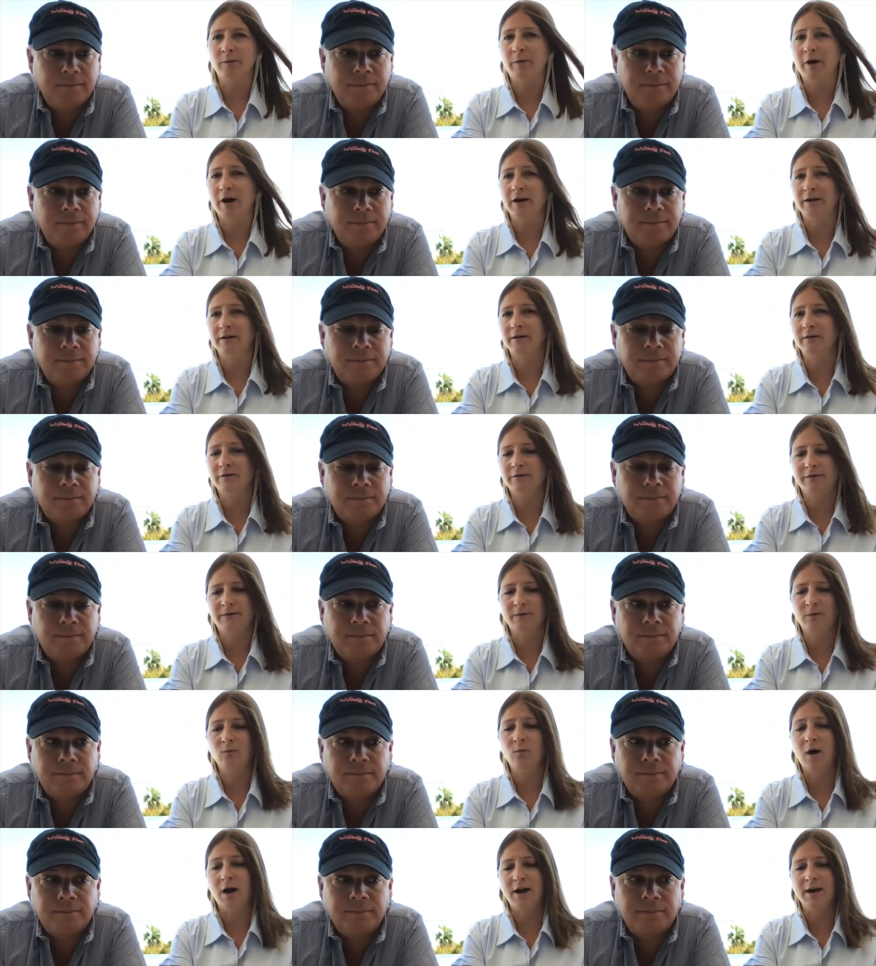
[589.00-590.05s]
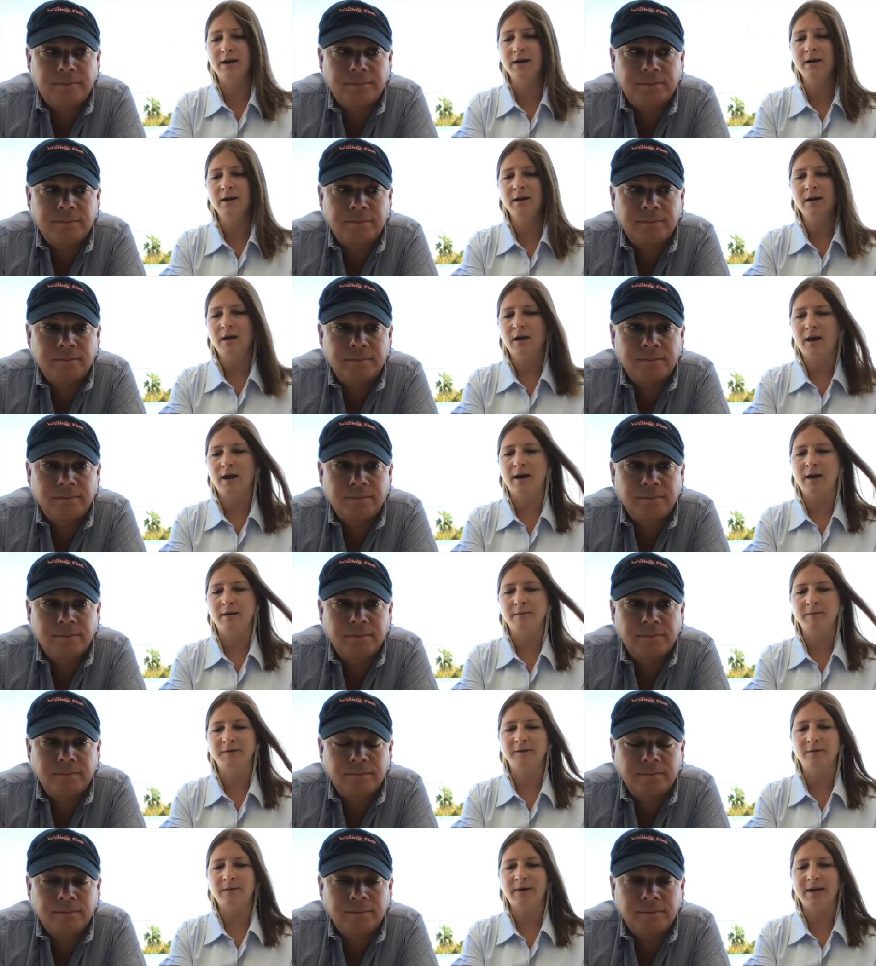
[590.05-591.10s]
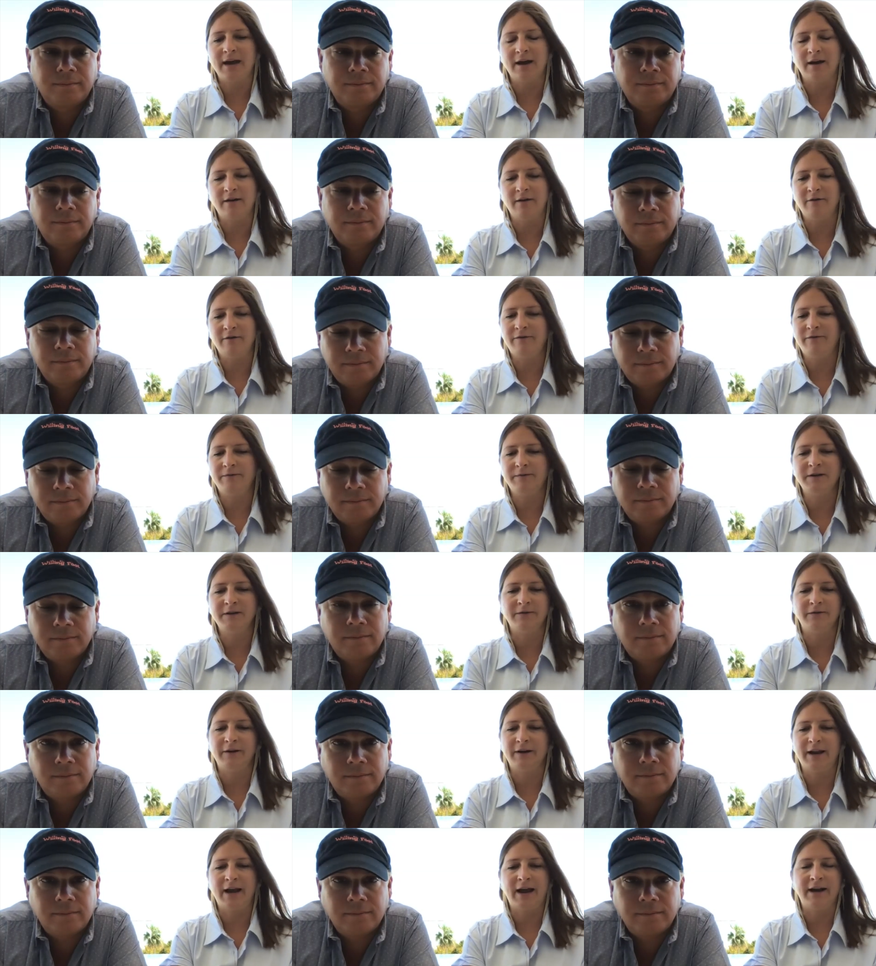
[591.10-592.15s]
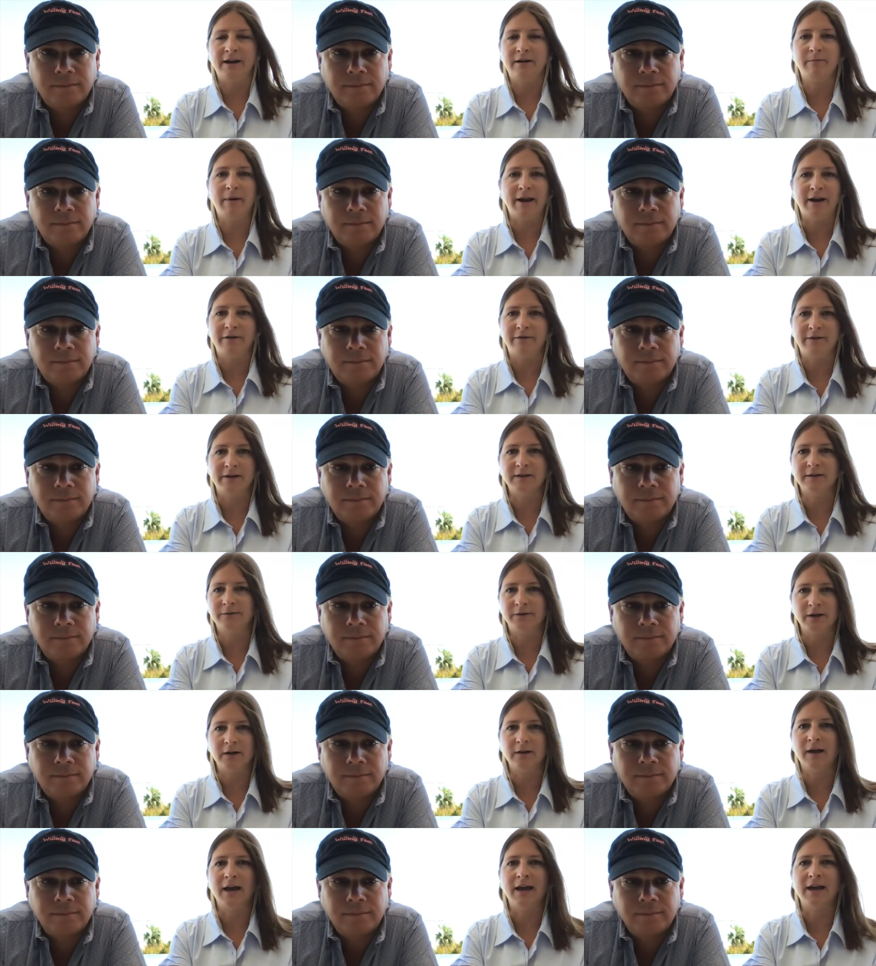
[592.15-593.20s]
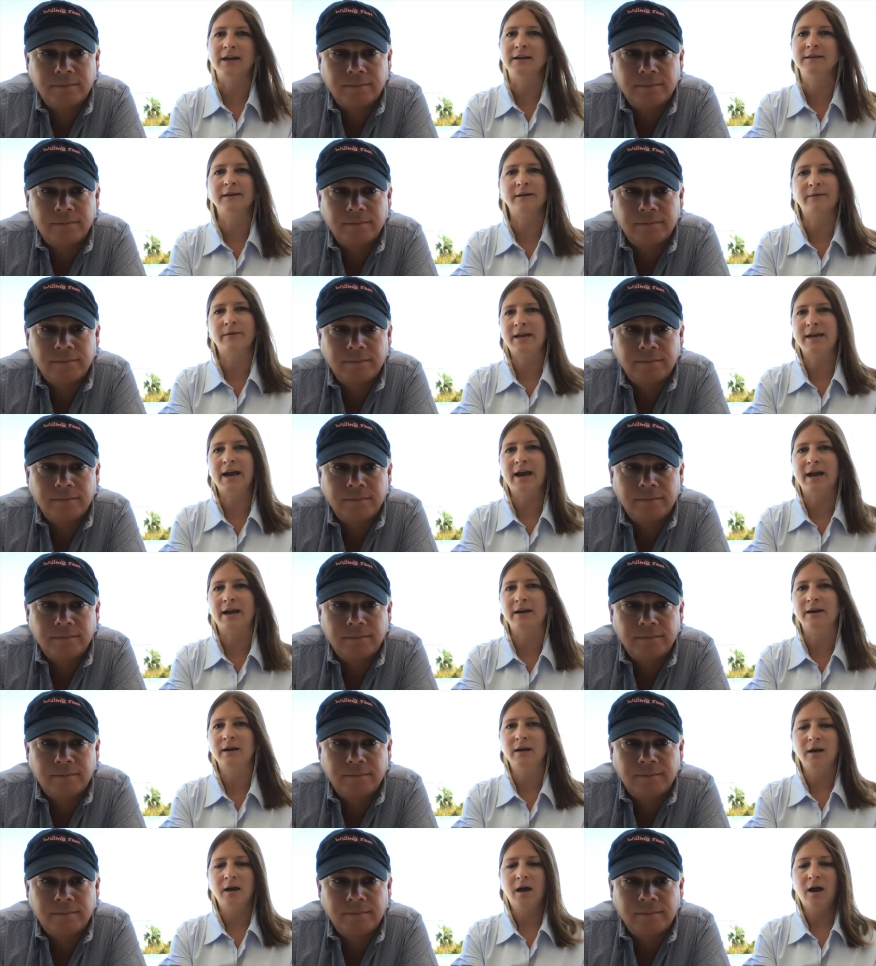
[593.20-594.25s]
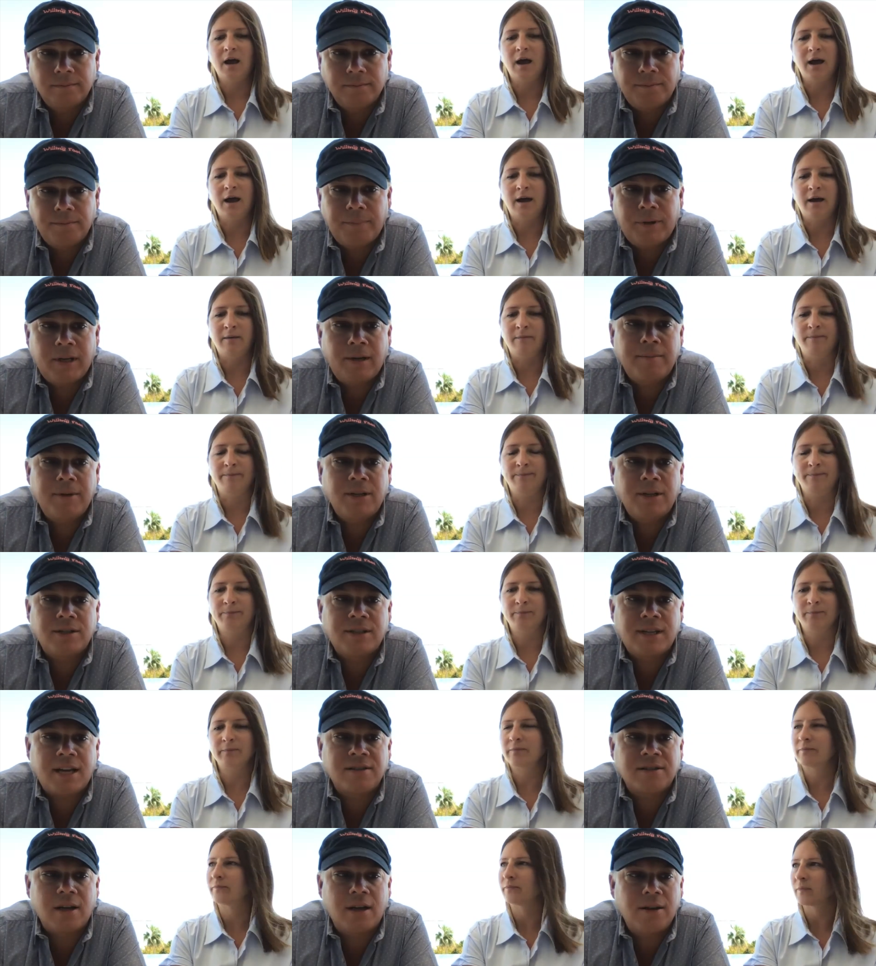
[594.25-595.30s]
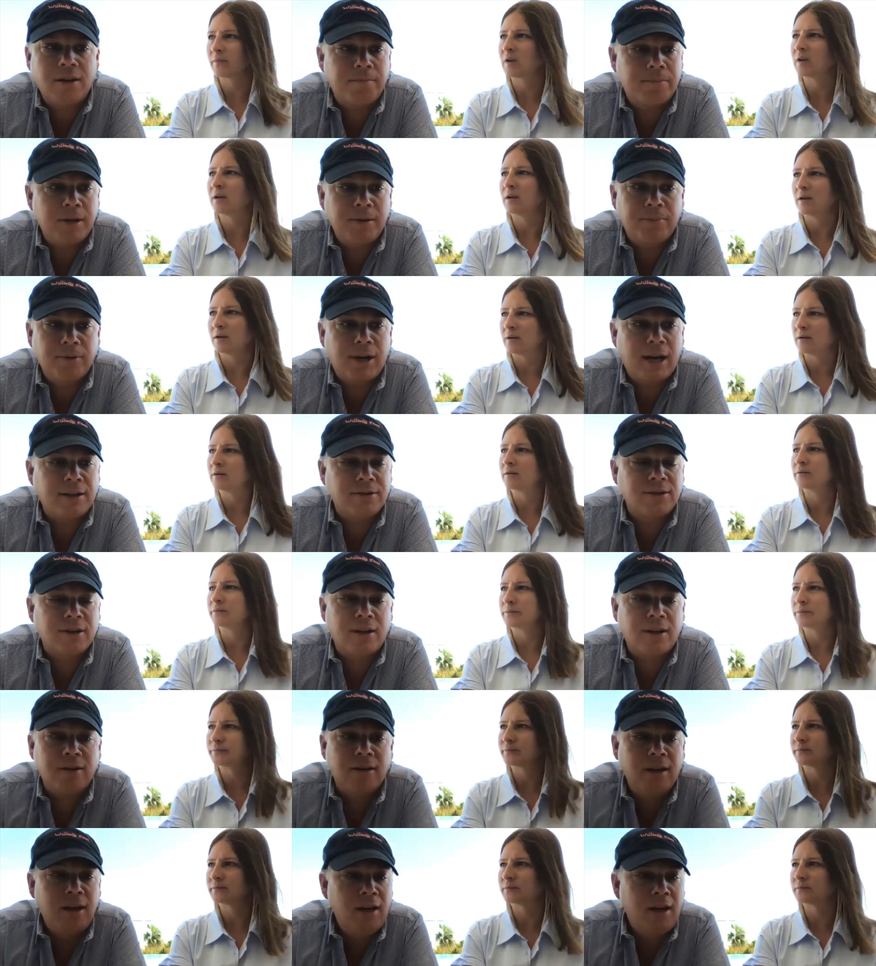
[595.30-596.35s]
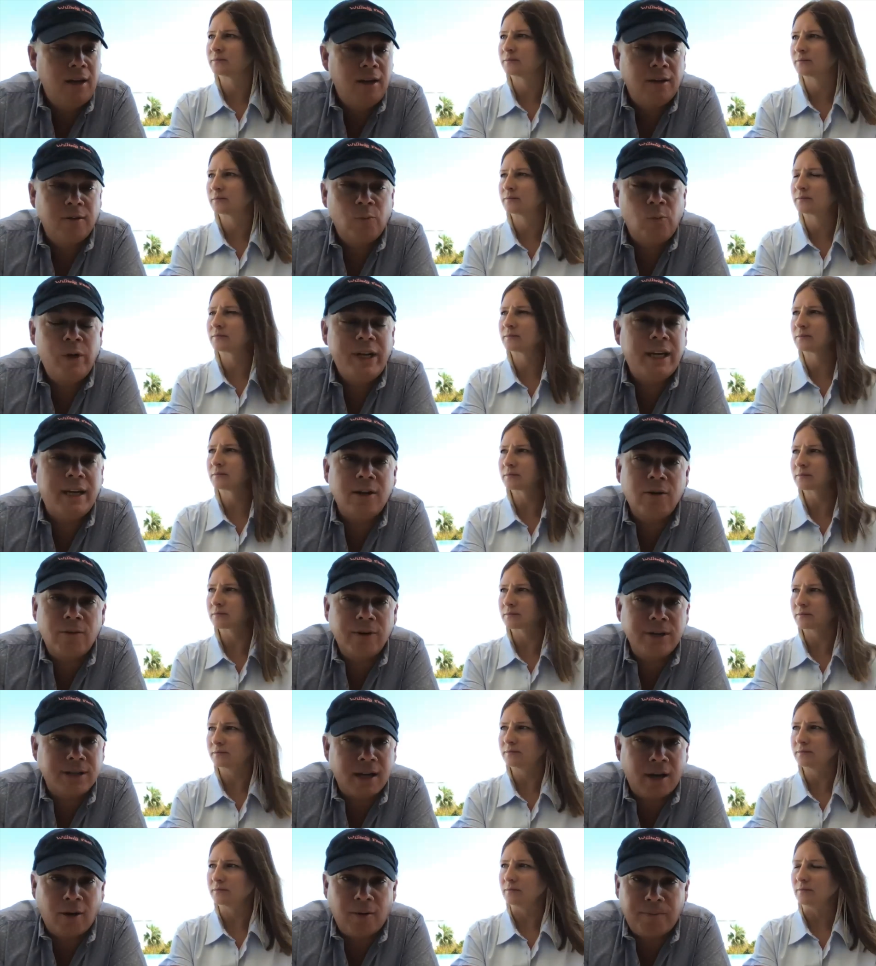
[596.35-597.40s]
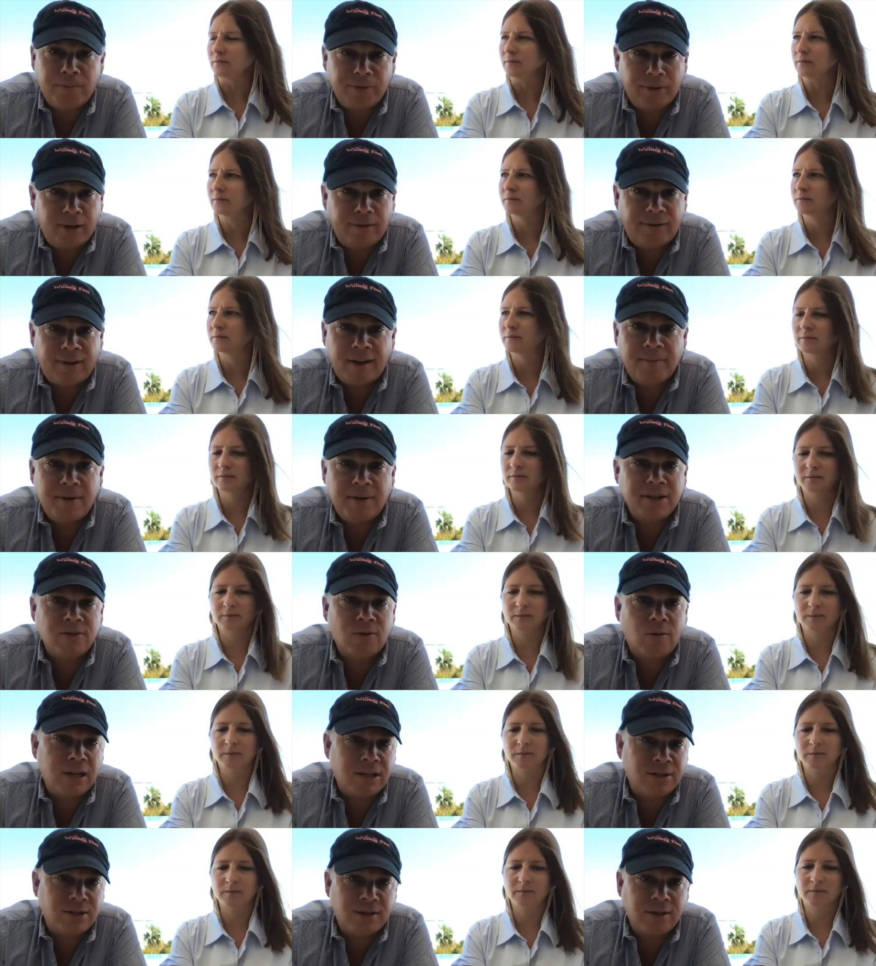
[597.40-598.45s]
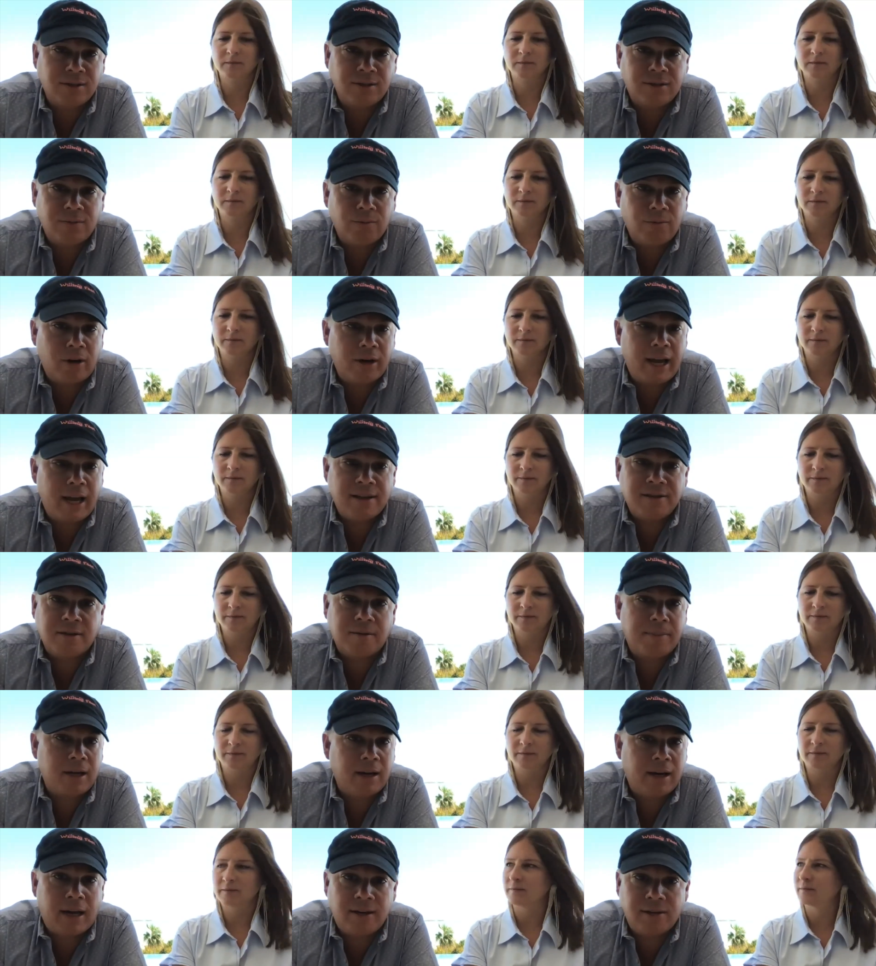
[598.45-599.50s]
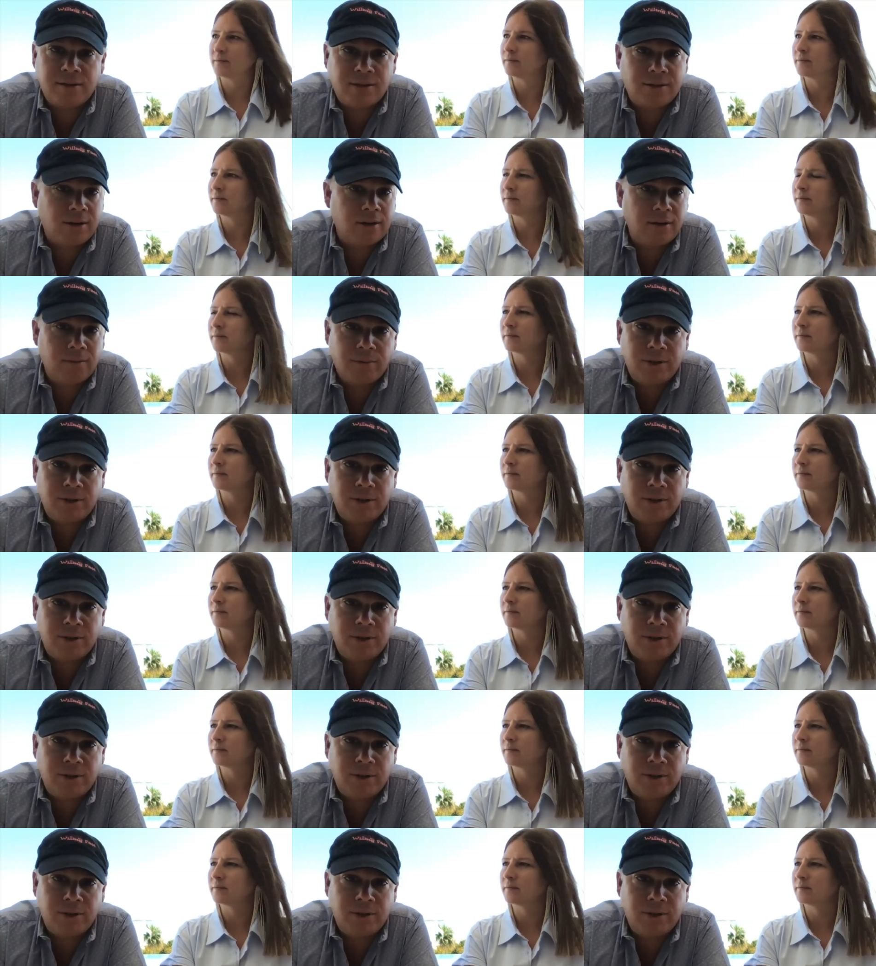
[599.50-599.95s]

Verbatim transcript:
Speaker 1: part of one. Um, so we have different added benefits for clients that we get. I um, mean, just
Speaker 2: ask other people. Ask other. We can always help. If anybody has questions, want to ask about how to start, we